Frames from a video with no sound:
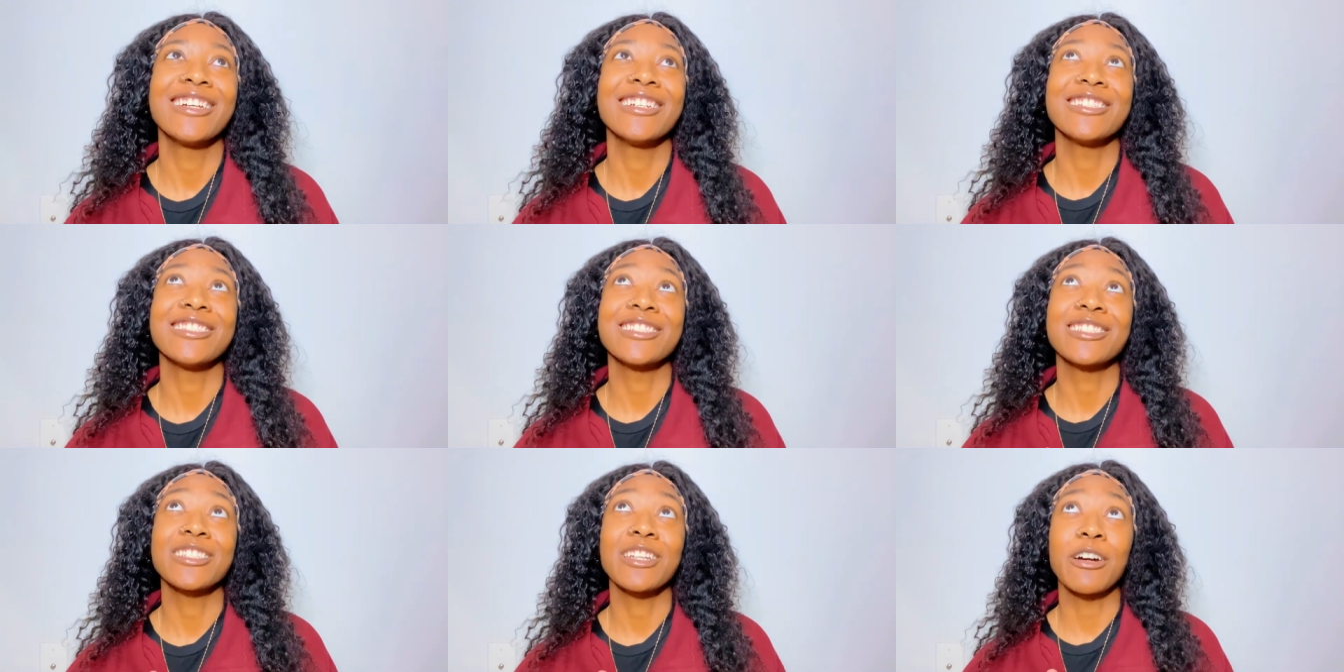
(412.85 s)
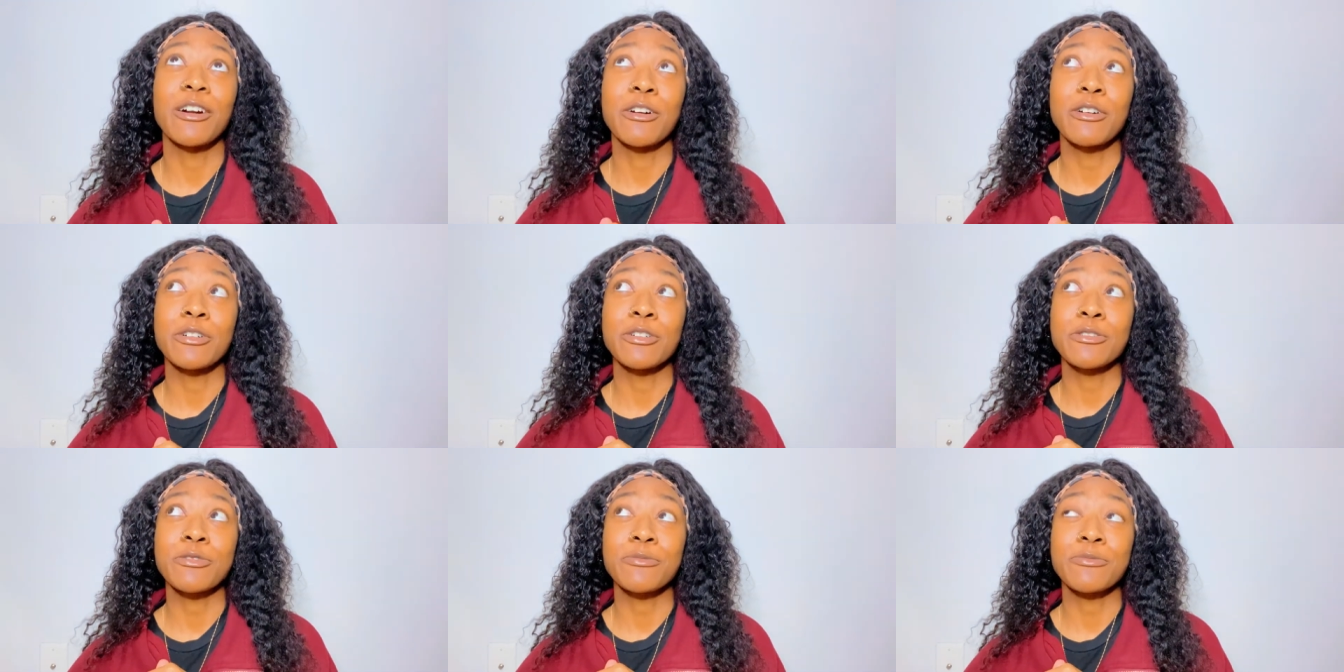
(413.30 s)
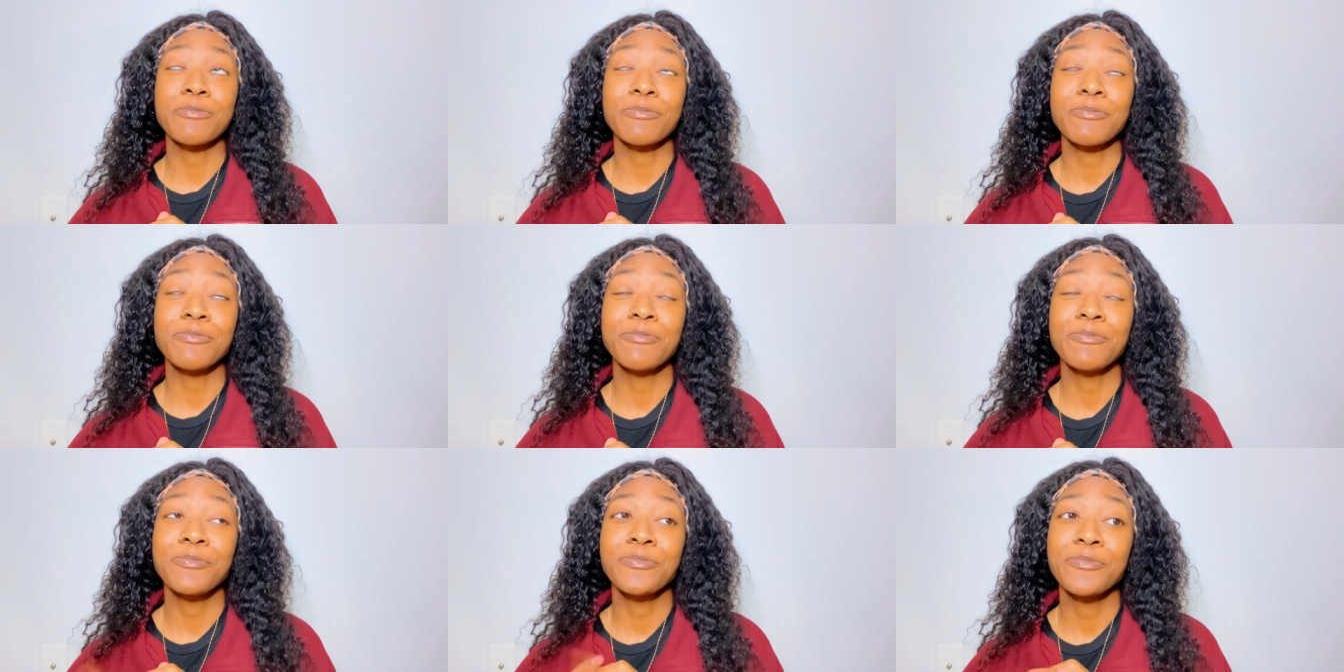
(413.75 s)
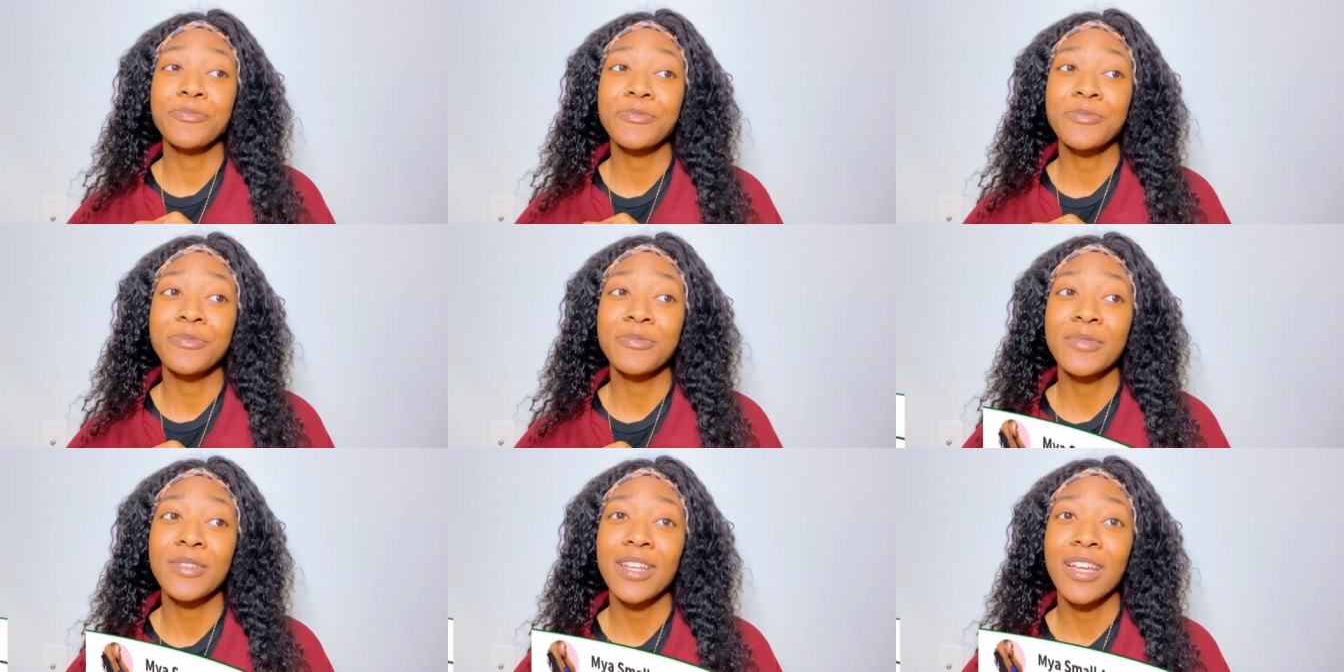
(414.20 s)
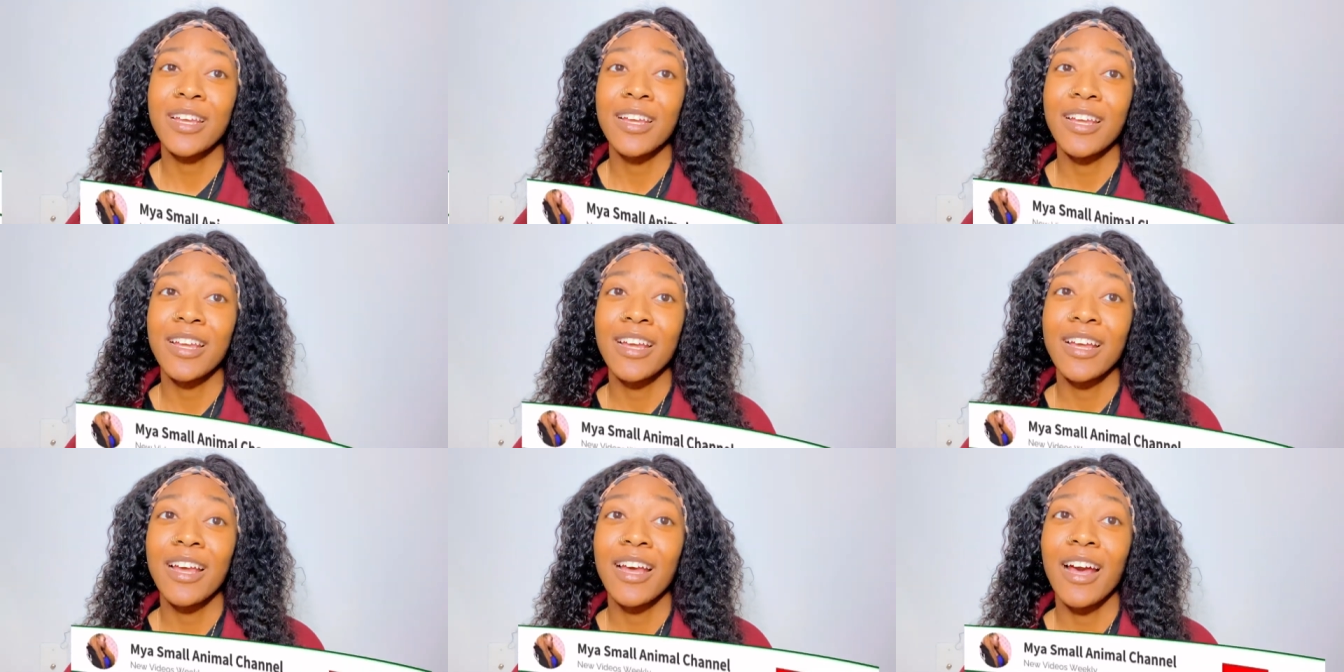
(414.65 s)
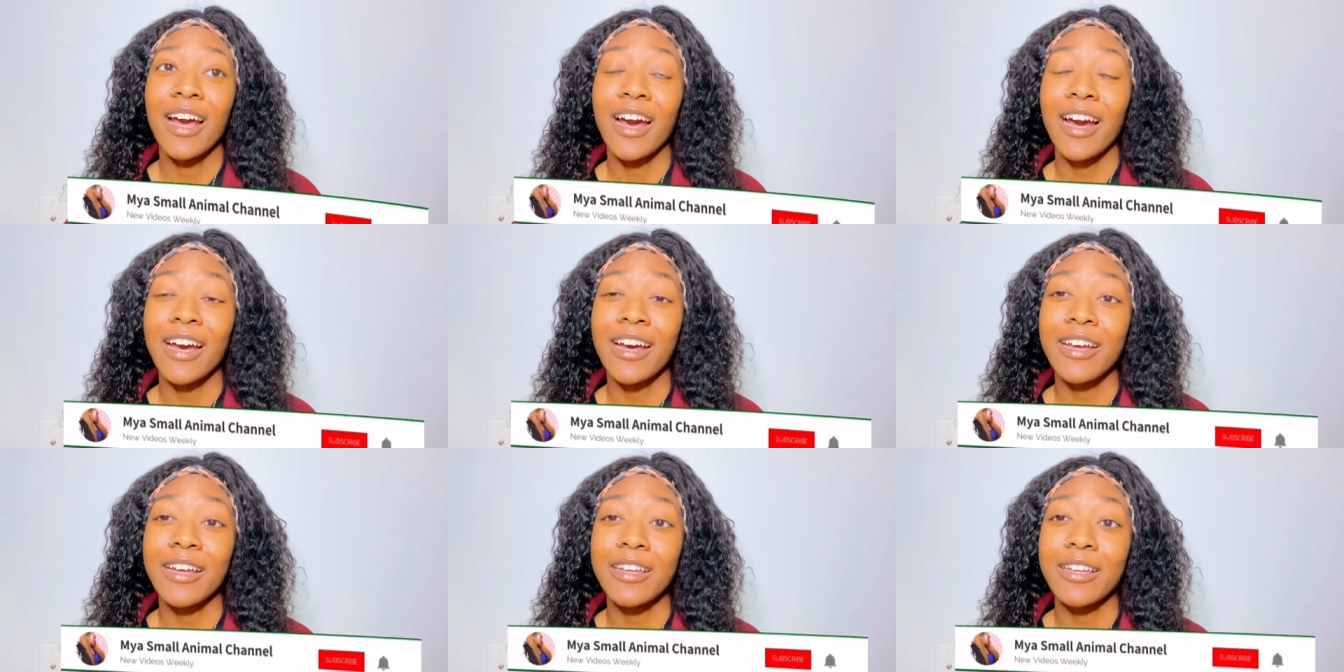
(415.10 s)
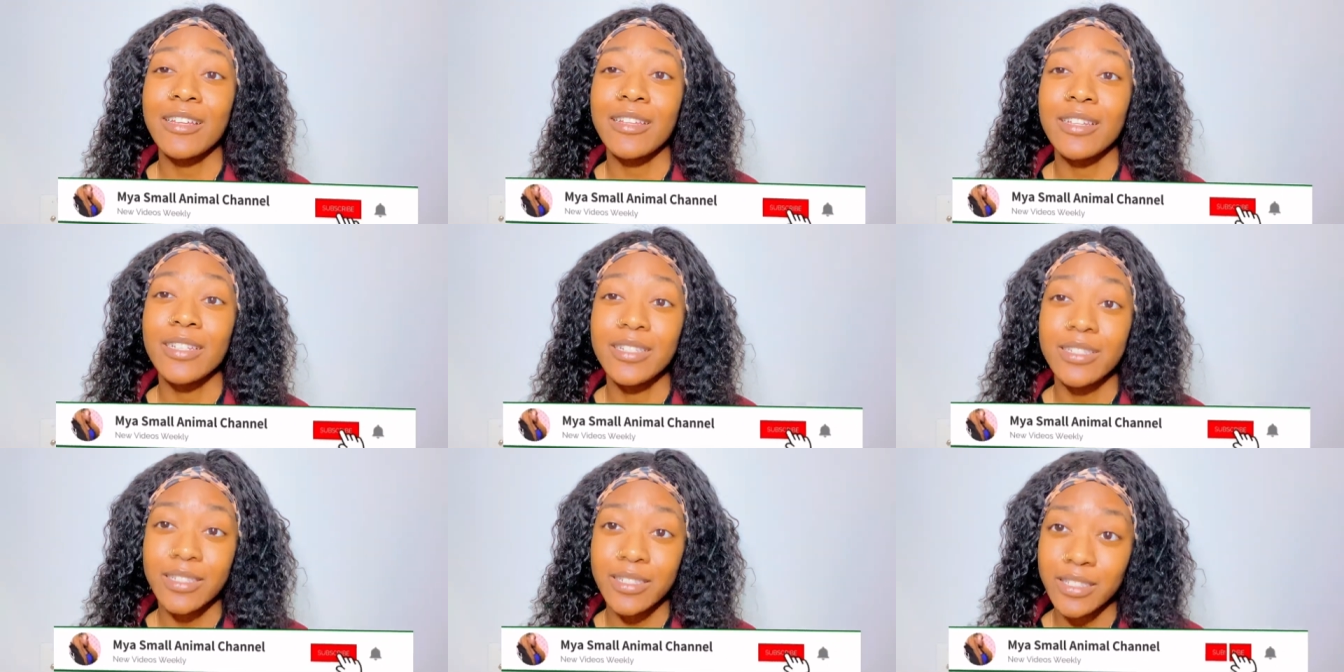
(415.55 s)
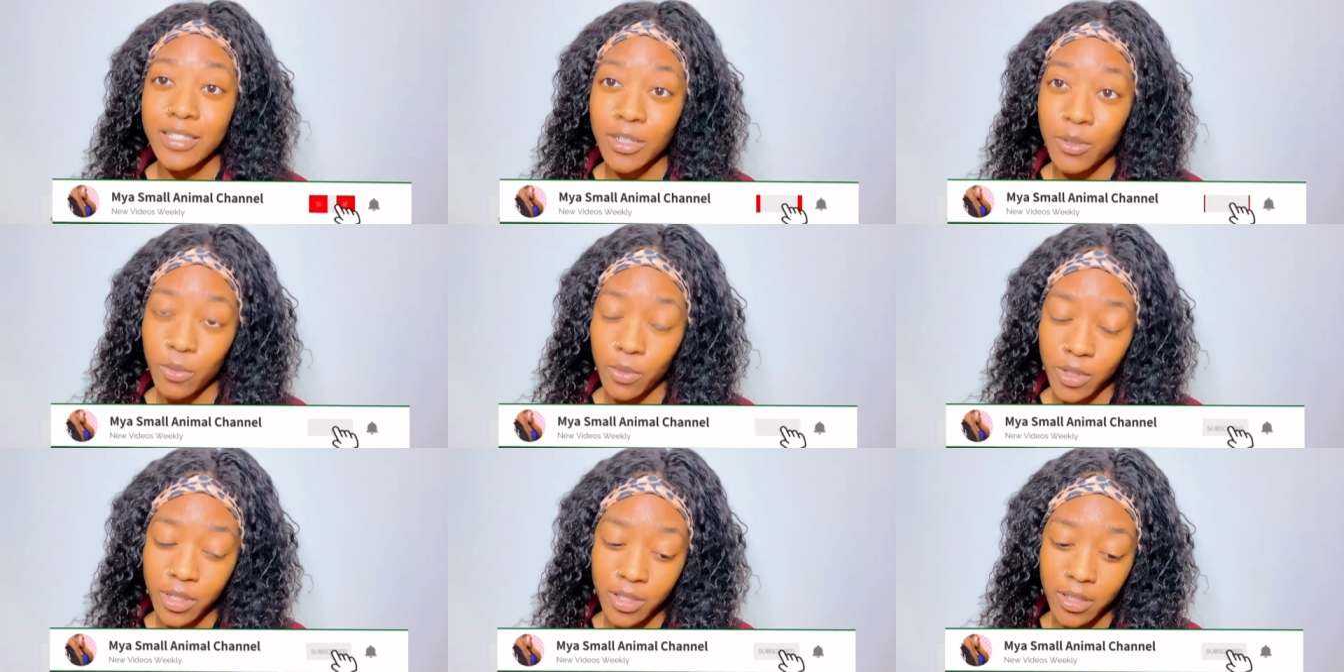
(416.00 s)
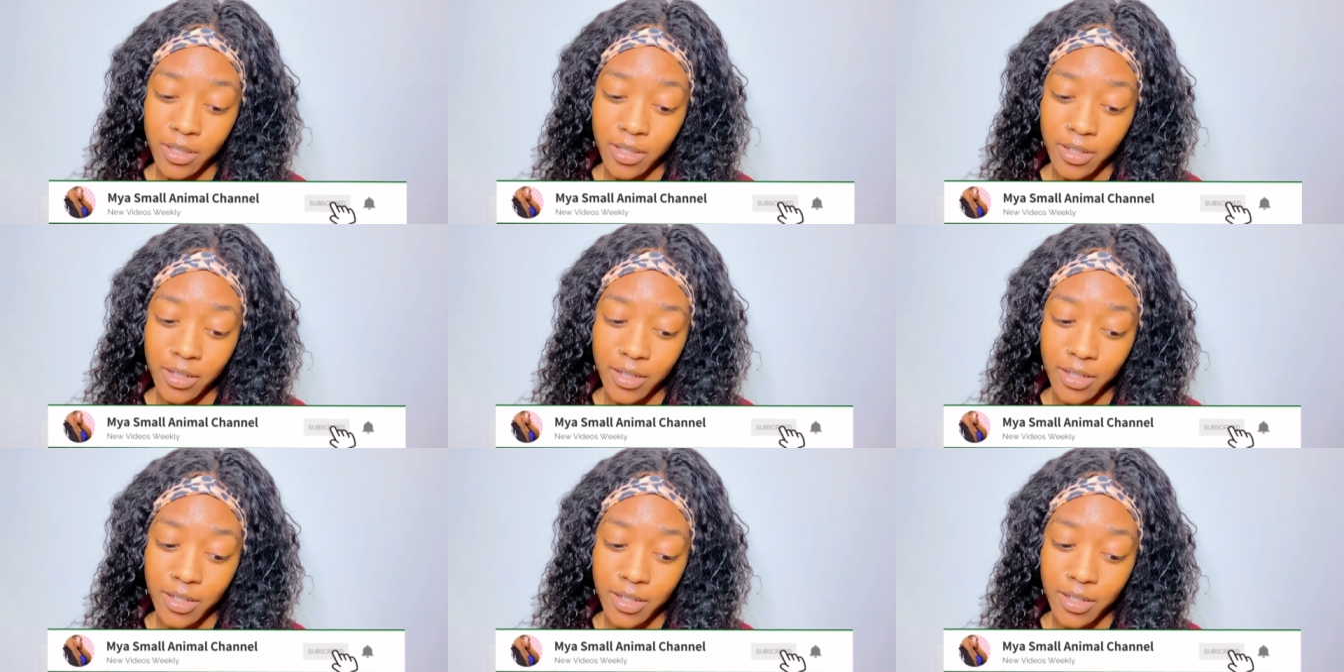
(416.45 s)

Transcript: So I listened to one